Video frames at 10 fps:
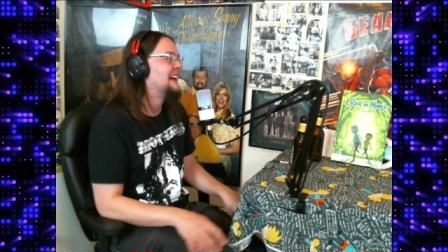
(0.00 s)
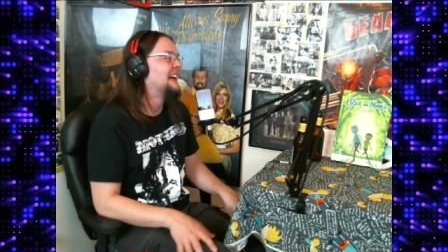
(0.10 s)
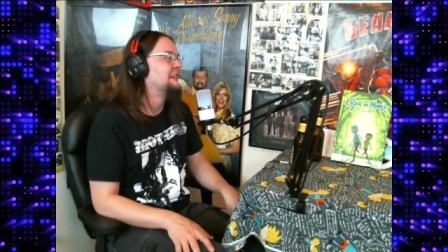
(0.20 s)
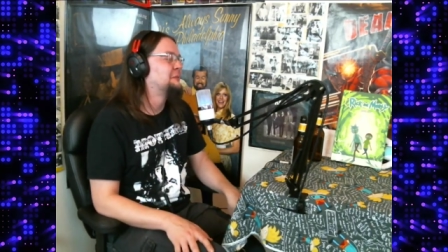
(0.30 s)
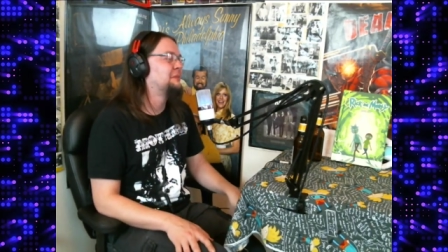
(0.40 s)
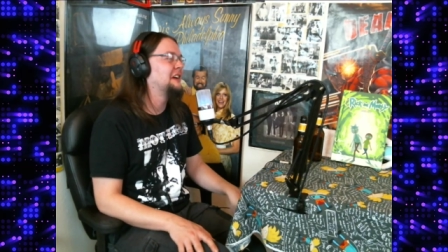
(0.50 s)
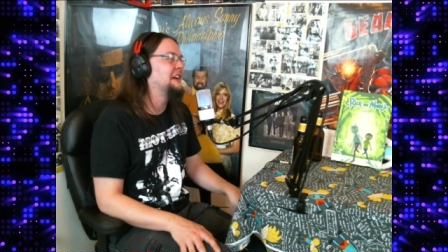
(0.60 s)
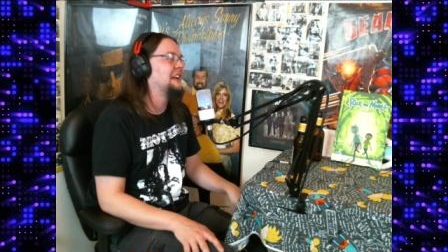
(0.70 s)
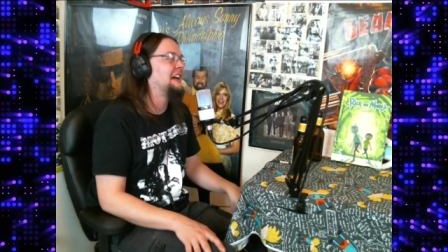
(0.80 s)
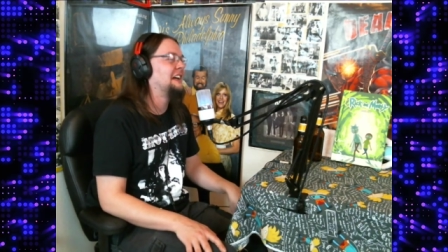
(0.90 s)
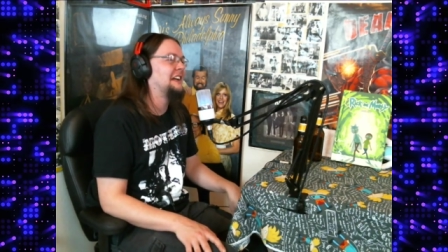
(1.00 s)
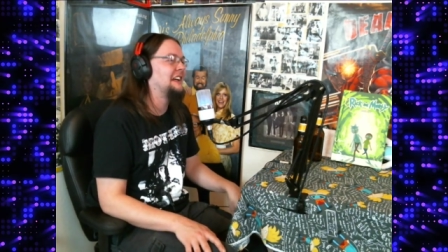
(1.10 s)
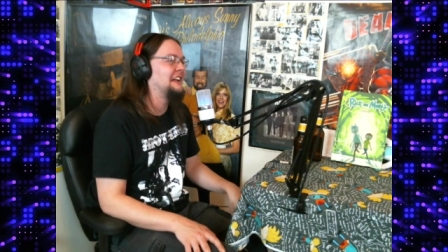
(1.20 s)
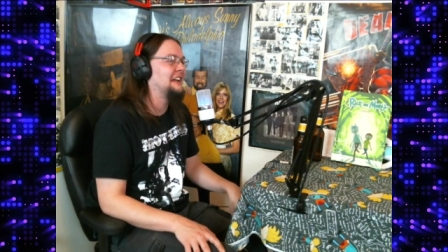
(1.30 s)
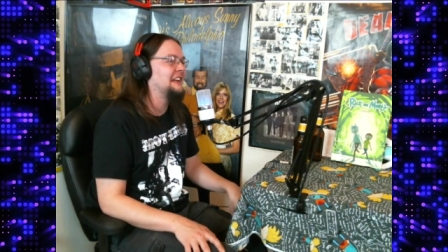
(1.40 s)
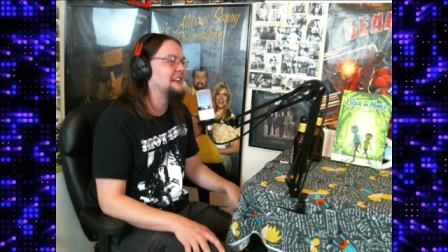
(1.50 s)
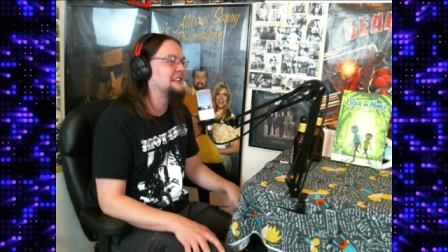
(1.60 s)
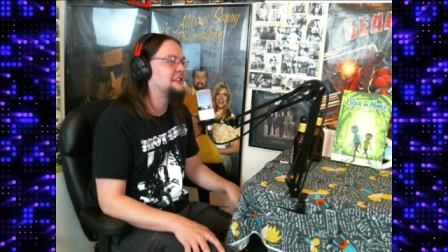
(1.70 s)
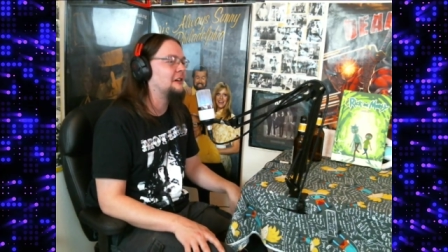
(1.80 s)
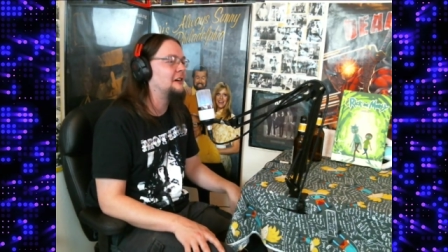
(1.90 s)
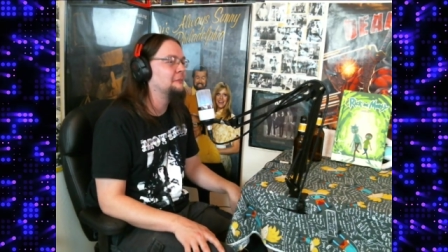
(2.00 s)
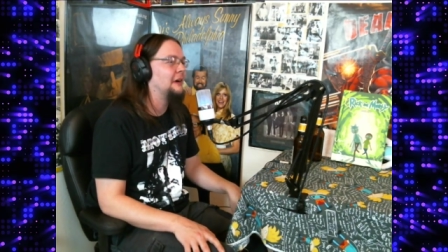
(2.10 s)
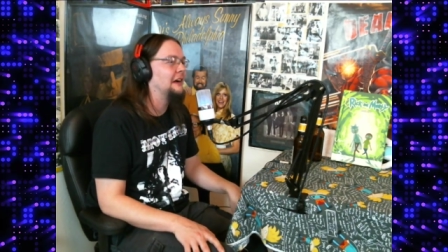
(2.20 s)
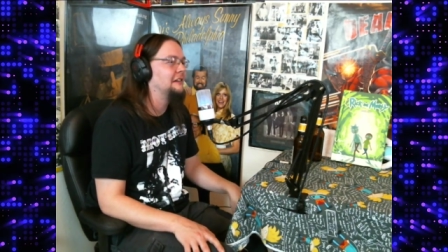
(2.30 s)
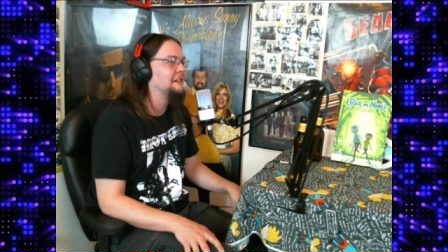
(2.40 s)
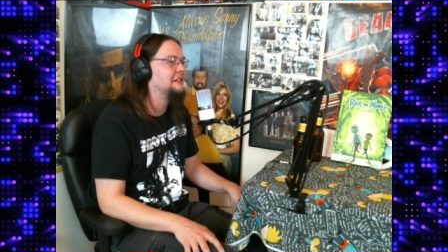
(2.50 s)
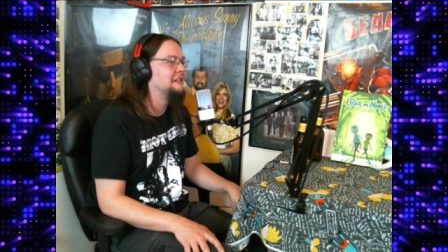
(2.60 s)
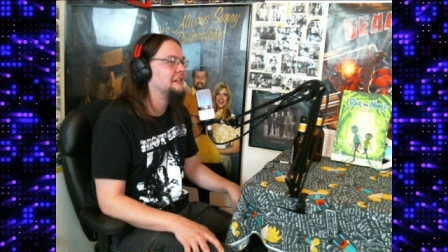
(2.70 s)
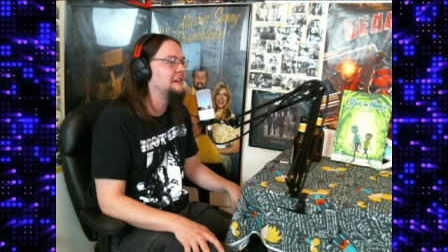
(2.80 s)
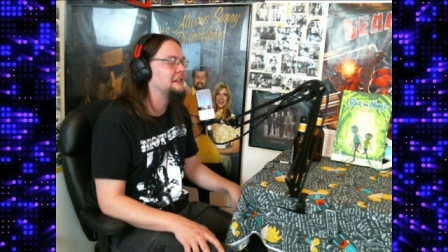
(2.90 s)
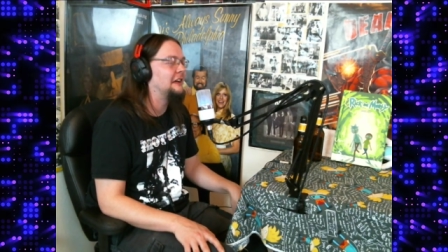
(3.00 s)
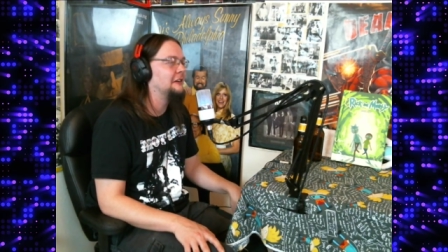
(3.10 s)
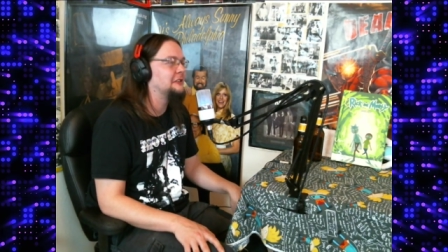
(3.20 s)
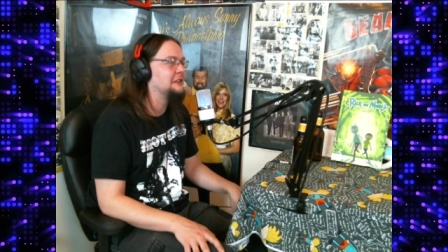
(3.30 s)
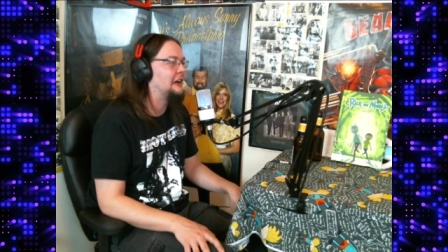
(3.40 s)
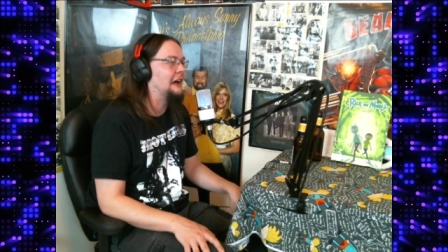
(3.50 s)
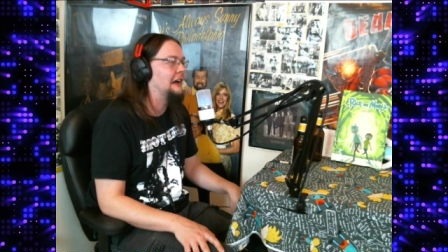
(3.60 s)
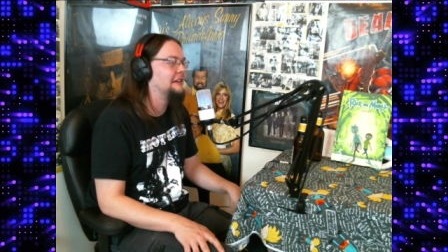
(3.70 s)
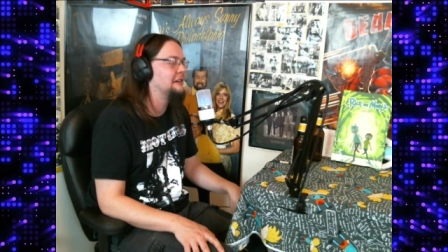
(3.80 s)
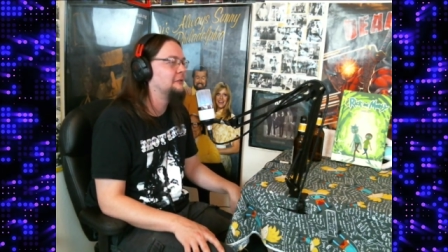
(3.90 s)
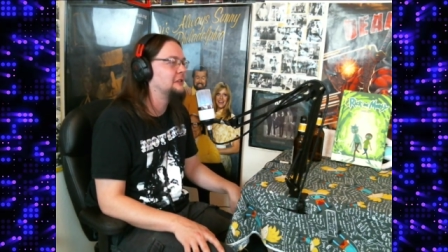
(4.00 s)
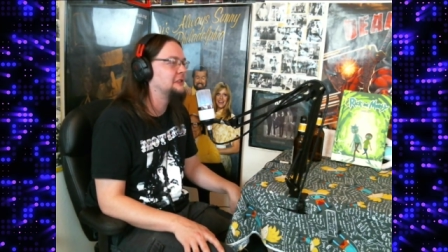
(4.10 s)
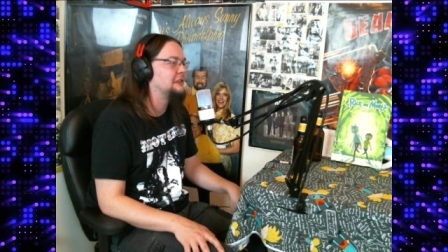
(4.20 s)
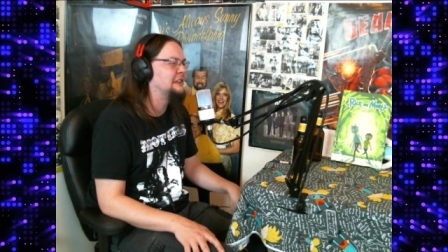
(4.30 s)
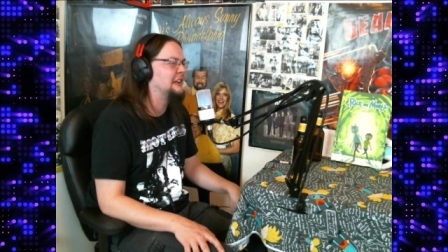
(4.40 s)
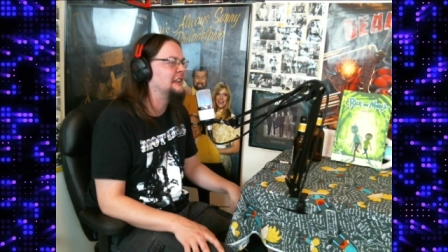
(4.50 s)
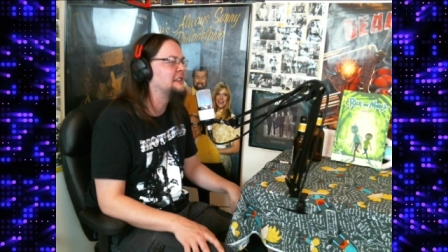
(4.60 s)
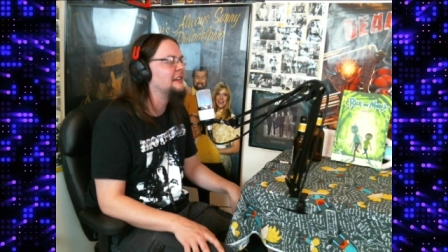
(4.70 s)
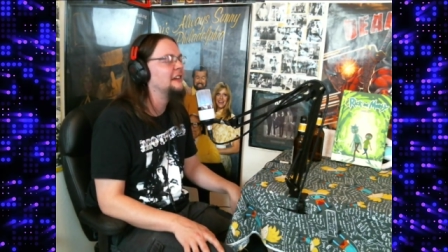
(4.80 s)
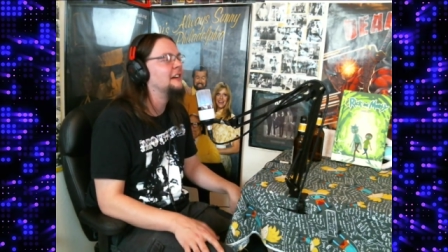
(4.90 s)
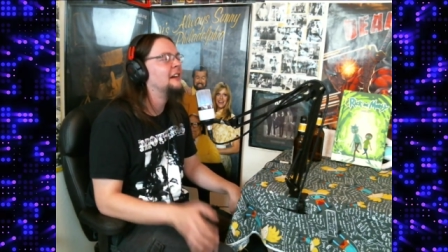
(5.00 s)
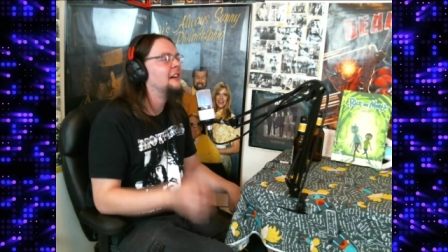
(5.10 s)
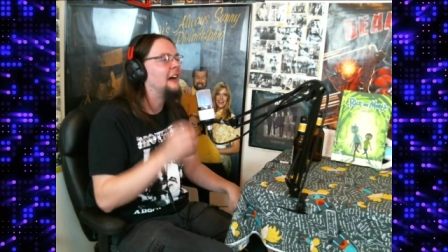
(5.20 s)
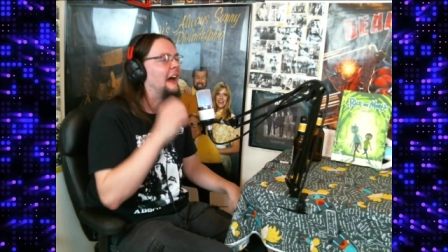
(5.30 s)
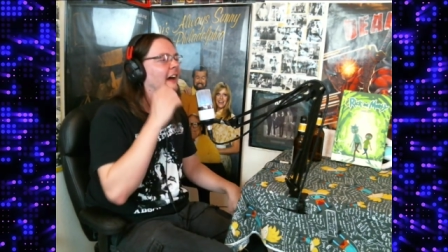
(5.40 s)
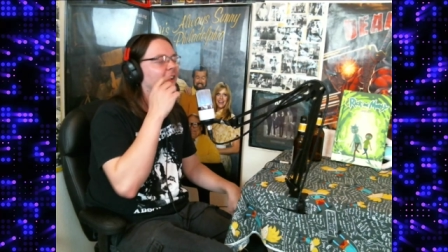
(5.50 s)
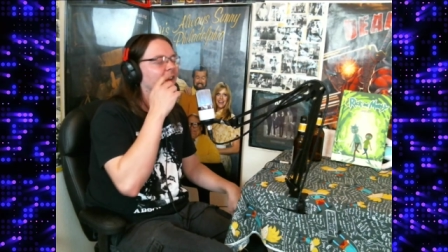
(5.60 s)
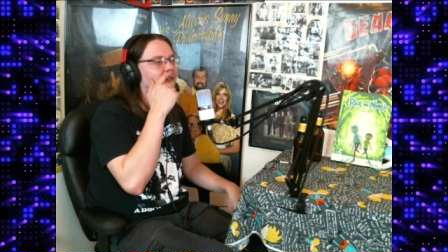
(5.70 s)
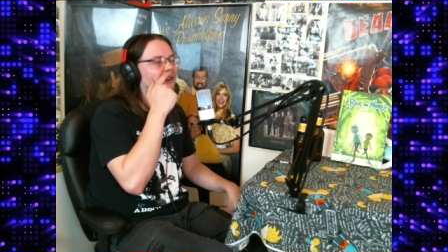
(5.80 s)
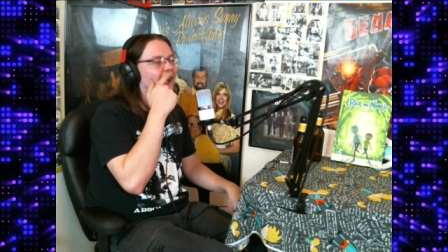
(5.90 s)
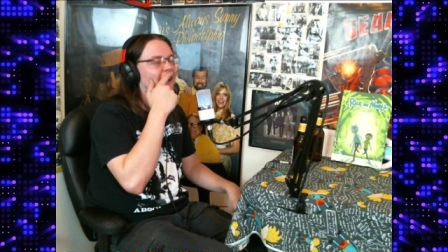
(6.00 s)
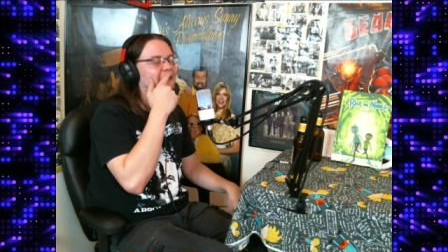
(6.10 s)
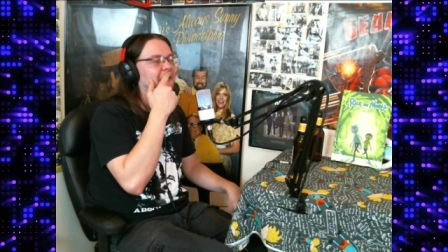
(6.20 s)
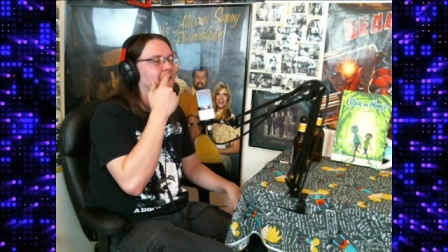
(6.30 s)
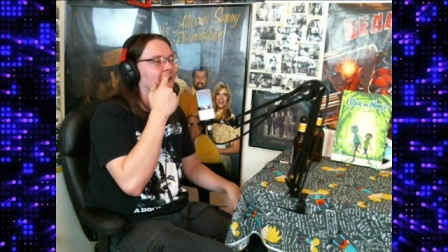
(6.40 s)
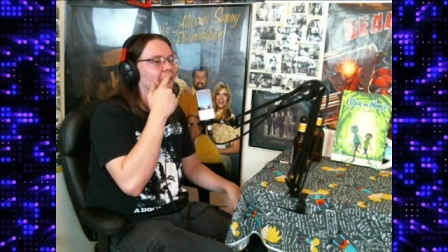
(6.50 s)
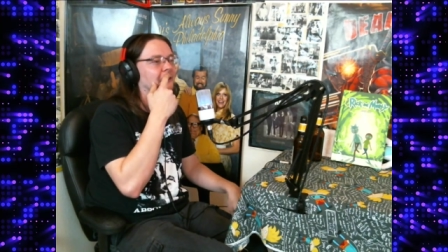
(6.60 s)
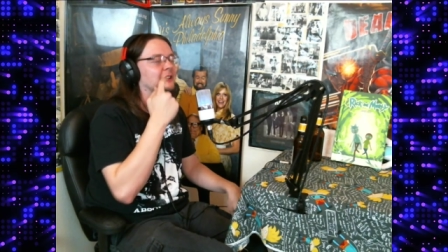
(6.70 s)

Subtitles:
he was pretty, like, strong-minded, intelligent guy that wasn't easily as influenced.